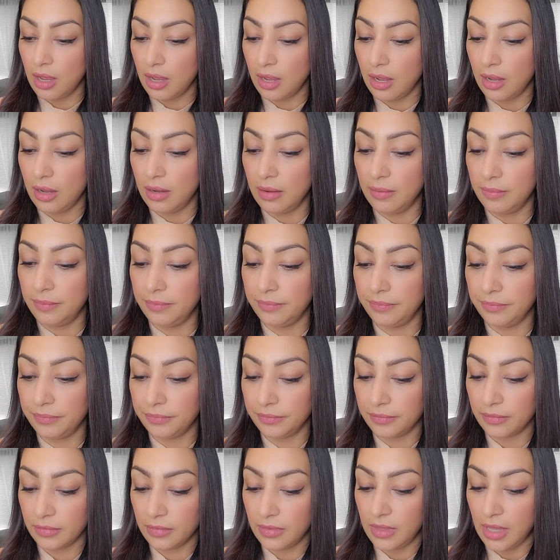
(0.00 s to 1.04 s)
Um,
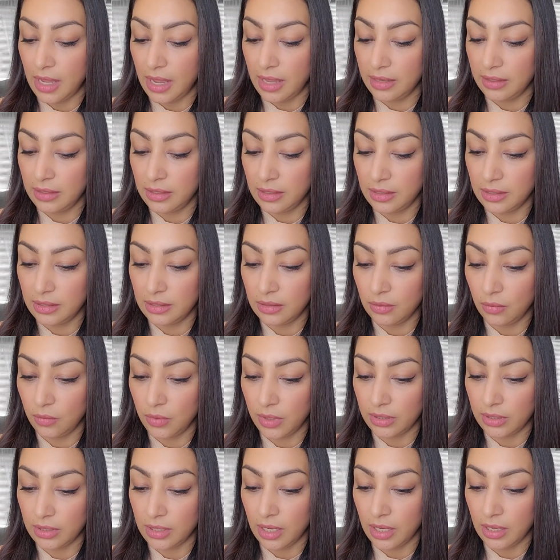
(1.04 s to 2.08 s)
that is
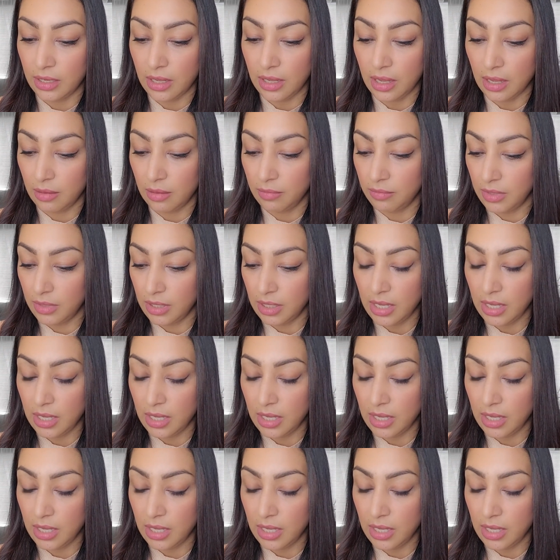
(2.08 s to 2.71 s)
what I am